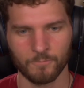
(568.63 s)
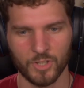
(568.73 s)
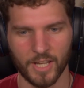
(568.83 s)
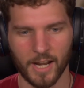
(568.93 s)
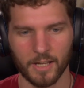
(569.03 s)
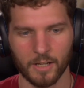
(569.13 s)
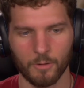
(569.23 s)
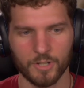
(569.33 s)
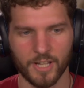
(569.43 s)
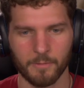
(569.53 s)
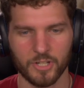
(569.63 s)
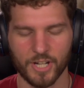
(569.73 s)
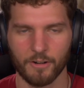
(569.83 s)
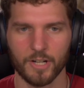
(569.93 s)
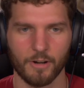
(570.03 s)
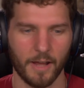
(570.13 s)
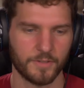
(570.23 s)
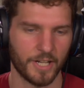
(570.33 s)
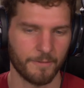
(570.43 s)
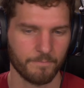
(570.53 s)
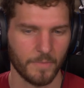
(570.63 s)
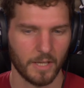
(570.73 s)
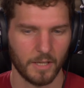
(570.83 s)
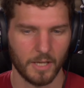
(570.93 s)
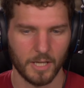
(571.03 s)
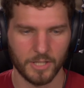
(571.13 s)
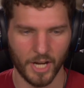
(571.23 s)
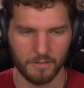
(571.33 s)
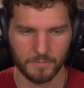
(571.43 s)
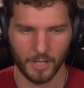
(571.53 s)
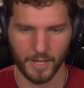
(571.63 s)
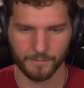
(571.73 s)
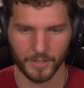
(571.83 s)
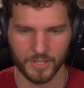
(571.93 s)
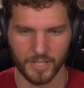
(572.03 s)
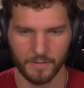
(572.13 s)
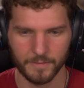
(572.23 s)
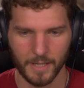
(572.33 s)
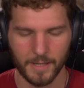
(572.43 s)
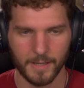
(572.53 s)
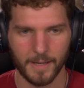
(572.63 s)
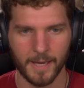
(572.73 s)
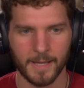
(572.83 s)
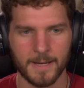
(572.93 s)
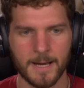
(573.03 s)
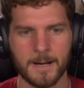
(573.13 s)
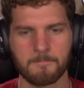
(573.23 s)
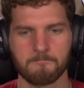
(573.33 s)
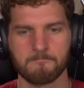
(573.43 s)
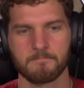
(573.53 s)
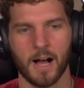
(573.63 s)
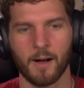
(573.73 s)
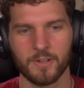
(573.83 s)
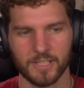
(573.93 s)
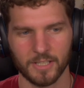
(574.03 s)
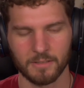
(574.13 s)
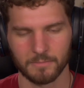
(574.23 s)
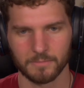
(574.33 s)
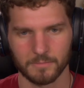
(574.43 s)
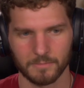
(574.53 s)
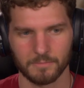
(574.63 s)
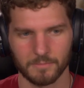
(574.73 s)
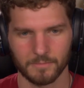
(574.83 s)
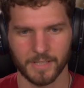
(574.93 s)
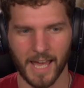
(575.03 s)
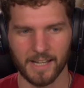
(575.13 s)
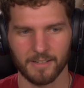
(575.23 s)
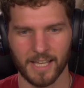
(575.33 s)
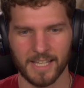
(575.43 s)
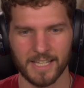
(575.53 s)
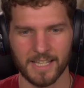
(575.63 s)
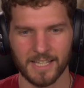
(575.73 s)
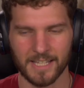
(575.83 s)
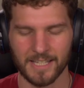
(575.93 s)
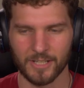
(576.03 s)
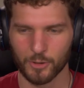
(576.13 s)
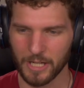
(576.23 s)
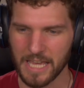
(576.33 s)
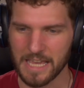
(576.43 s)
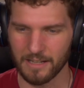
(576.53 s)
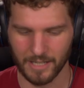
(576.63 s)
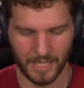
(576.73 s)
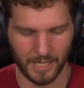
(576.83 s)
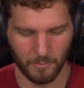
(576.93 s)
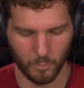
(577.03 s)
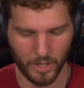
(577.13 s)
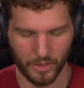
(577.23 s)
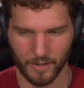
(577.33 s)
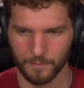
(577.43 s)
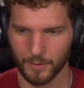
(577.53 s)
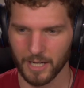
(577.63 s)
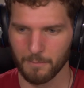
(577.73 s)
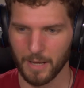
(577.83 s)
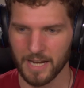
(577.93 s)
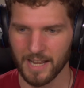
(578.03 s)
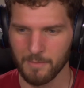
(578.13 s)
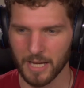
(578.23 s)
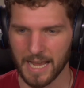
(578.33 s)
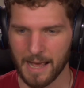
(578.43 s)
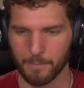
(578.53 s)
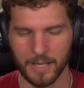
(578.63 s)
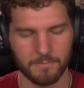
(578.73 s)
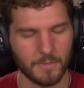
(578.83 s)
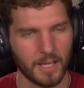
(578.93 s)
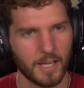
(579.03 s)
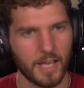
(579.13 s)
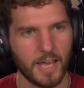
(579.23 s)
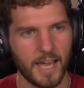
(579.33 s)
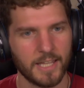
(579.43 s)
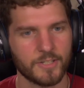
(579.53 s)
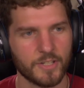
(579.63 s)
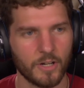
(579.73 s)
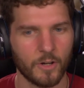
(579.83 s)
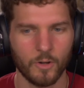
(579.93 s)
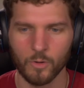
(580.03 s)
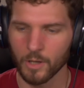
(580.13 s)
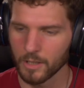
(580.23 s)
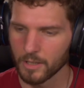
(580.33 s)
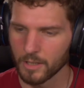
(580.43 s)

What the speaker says: to kind of coincide with charity drives, you know, all that fun stuff. And obviously that is tricky with a frickin' pandemic happening. And so